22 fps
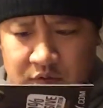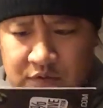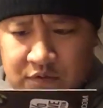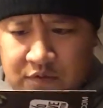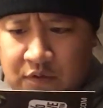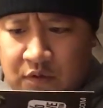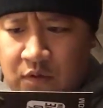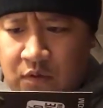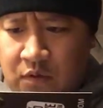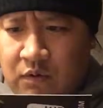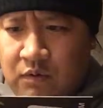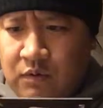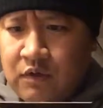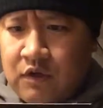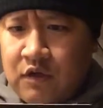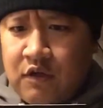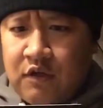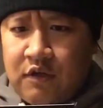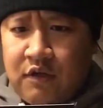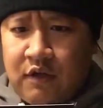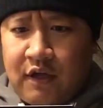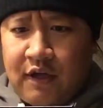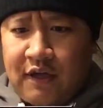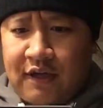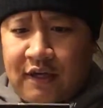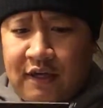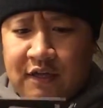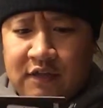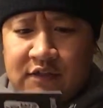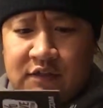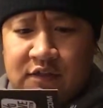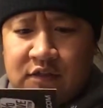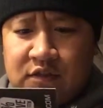So I
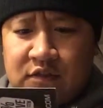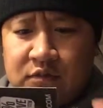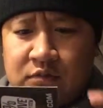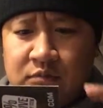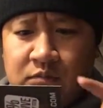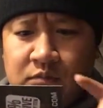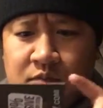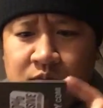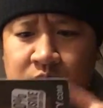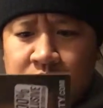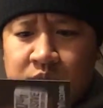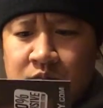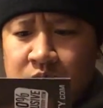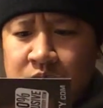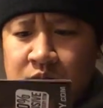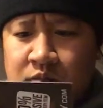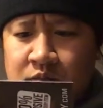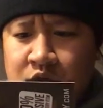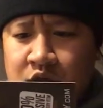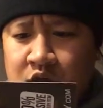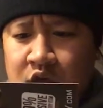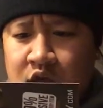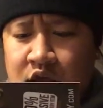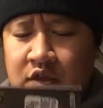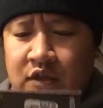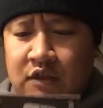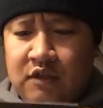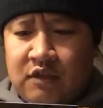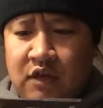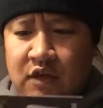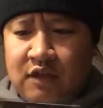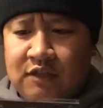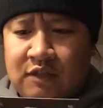guess
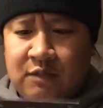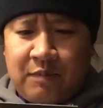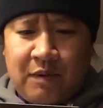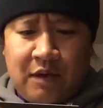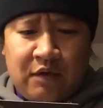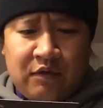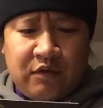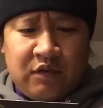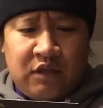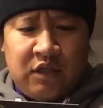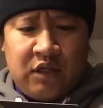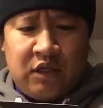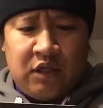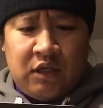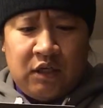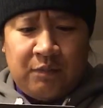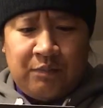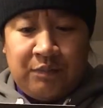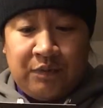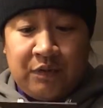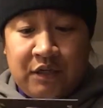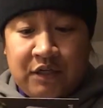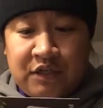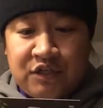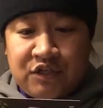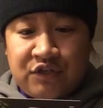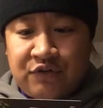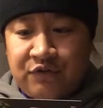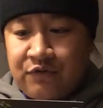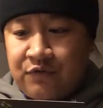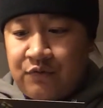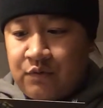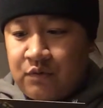it talks about the plush
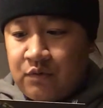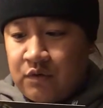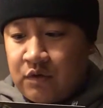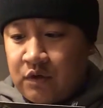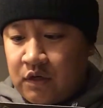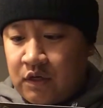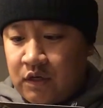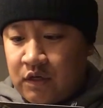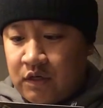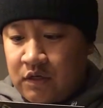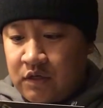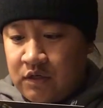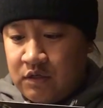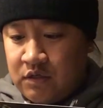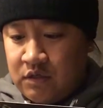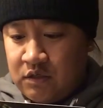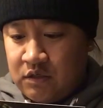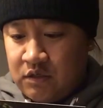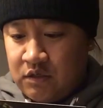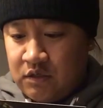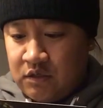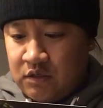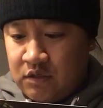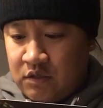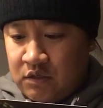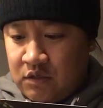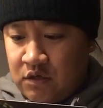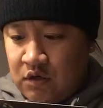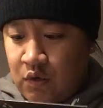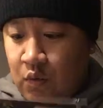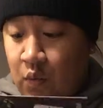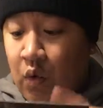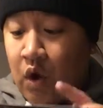for
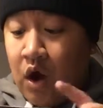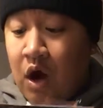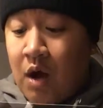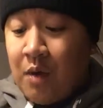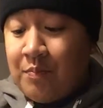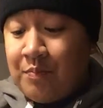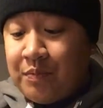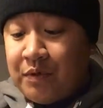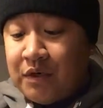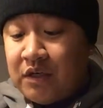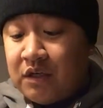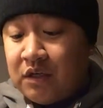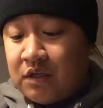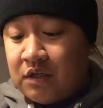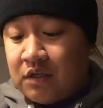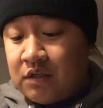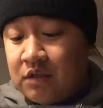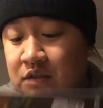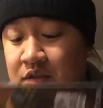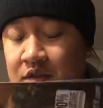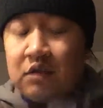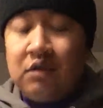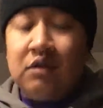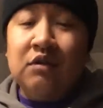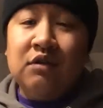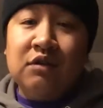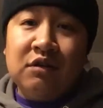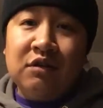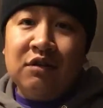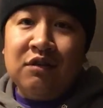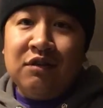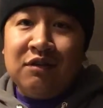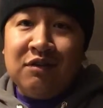Wampa.
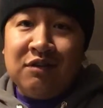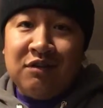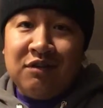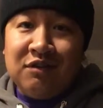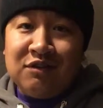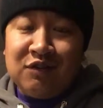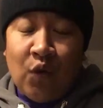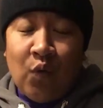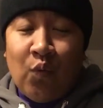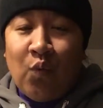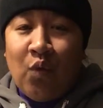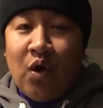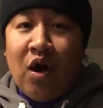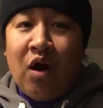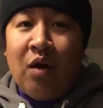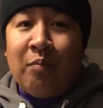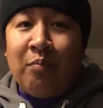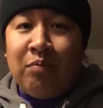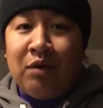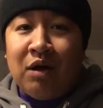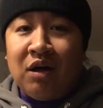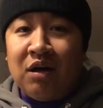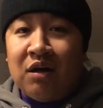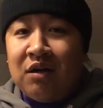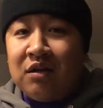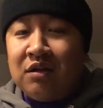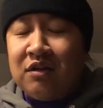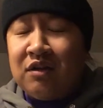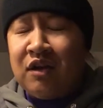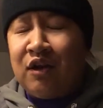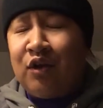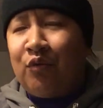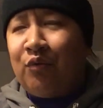It's a Wampa,
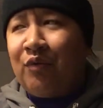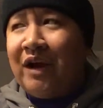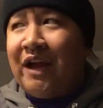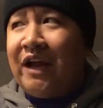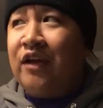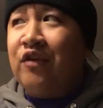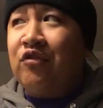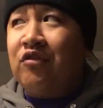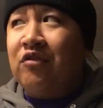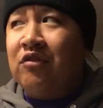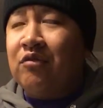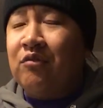not a Rancor.